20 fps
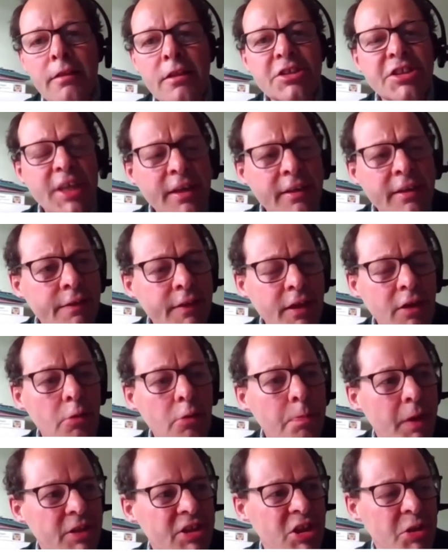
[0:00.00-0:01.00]
The second
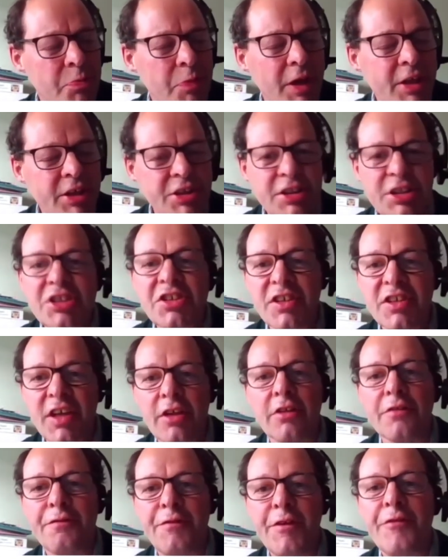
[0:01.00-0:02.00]
thing on participation is
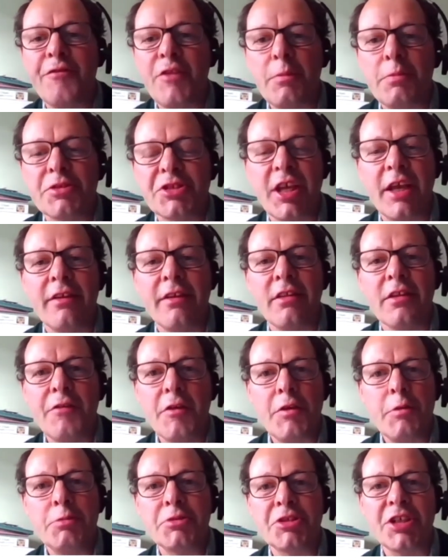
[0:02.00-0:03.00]
the other 50%,
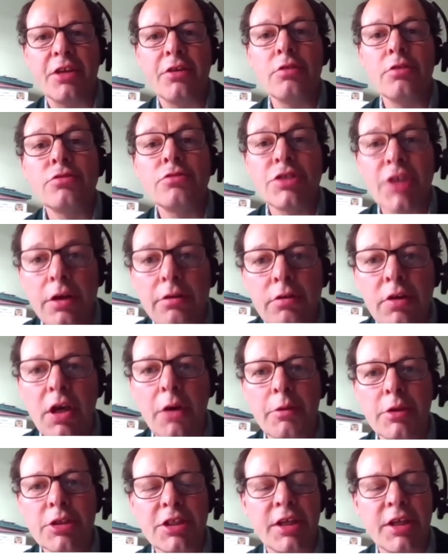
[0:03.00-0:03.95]
the 50% who don't go